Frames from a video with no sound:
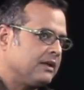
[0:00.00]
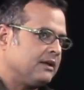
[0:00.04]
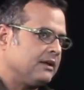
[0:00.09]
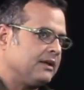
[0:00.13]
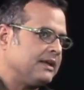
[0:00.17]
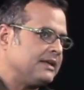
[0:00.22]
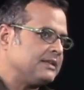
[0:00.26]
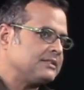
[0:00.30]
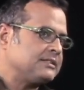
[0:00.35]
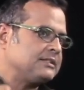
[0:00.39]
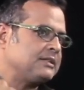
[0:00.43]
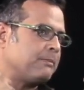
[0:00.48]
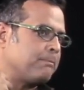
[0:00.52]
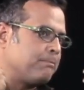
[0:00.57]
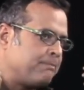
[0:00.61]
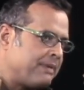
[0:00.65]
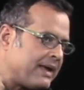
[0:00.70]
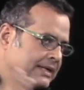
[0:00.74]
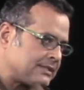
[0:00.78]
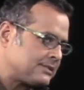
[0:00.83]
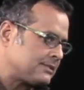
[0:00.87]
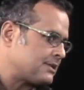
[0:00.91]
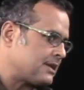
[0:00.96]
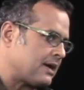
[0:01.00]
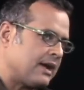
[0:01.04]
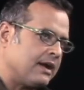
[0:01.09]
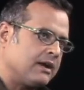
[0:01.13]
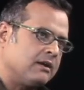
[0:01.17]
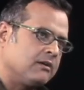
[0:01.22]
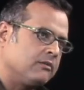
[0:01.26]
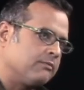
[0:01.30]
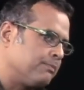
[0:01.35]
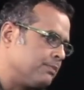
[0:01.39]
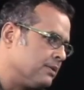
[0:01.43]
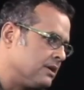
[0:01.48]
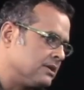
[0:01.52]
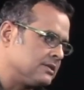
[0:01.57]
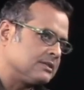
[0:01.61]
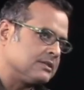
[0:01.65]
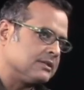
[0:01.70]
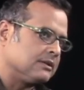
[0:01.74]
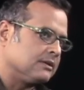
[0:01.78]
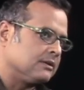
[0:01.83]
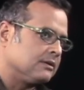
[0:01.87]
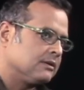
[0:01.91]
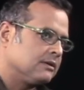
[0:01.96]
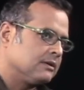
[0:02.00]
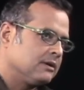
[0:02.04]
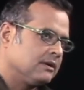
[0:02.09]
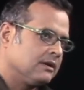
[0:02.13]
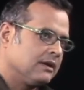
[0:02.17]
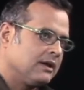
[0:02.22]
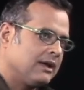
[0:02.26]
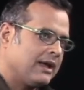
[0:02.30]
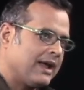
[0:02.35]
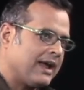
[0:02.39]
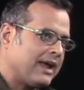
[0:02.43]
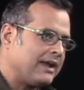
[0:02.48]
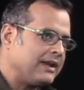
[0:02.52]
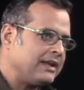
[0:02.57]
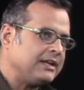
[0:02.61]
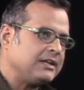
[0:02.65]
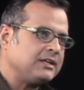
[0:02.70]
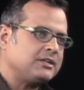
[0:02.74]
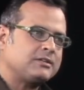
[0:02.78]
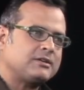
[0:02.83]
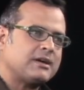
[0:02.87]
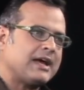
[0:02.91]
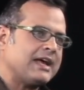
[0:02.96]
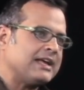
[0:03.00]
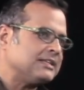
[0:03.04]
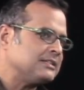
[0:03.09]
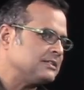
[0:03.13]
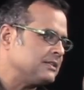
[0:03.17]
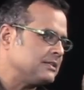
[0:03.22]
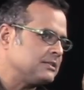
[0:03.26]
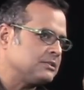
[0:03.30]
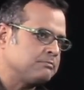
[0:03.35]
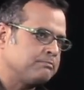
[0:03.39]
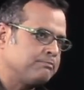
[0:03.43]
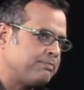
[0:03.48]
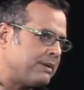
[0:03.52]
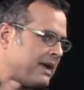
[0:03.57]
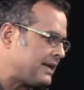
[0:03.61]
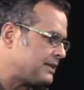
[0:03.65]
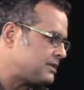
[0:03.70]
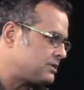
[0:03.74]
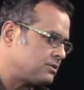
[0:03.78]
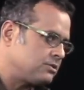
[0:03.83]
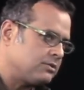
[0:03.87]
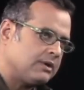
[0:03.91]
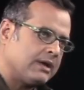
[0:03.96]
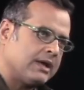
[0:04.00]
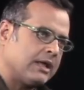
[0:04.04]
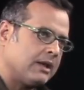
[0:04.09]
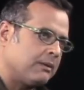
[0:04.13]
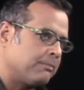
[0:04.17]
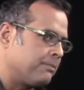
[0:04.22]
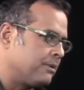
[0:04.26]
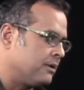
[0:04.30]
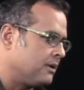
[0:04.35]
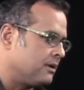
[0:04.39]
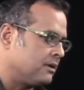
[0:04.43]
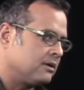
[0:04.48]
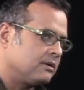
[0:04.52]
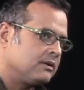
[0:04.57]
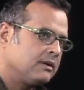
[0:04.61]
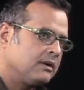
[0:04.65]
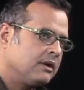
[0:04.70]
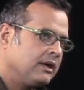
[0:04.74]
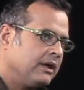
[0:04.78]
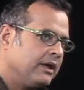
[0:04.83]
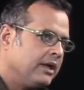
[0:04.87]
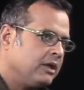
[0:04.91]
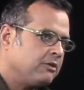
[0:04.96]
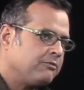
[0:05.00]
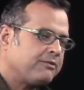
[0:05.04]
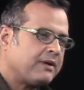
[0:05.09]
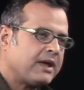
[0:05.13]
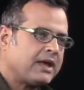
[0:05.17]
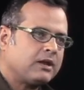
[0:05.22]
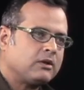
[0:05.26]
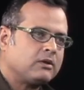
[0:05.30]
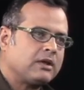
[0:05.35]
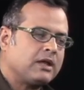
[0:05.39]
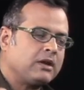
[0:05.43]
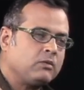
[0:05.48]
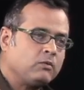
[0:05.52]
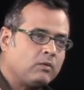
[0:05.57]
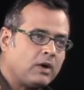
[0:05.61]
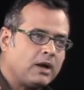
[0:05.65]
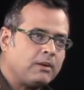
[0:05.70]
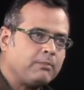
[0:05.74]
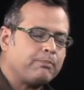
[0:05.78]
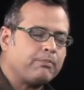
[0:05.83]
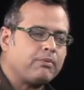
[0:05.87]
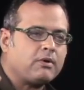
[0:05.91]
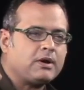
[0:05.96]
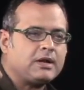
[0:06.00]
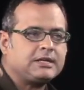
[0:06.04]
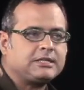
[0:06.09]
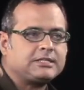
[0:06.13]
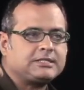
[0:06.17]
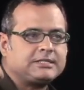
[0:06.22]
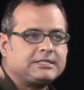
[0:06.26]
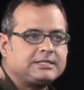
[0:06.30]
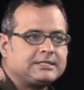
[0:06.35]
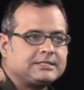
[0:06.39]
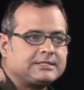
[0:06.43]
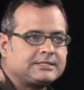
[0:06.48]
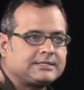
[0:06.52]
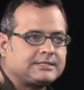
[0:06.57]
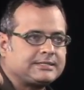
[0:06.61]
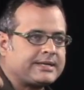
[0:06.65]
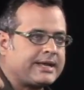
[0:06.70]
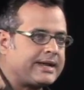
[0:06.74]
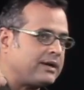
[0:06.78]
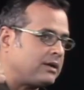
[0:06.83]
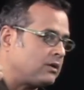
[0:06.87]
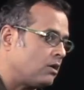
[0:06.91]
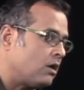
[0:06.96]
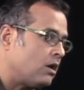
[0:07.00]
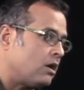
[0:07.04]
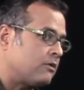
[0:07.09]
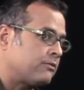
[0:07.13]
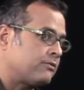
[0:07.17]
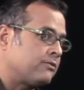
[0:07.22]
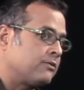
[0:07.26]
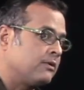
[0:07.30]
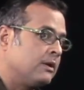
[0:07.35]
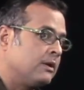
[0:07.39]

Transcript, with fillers: is the best kind of person and he tries his best to help her. In fact, at one point, she is sent off